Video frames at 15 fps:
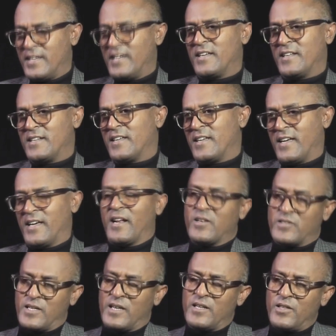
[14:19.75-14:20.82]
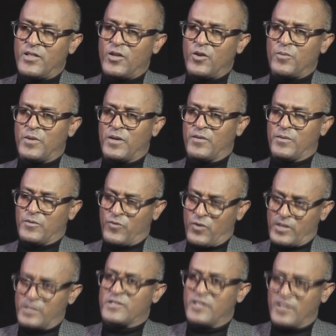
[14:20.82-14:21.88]
in and outside Ethiopia,
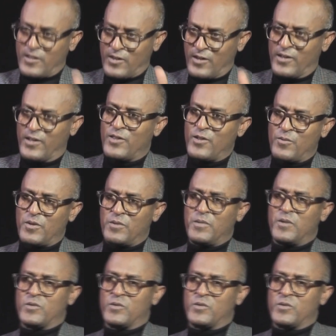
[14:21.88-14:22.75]
focusing on Ethiopian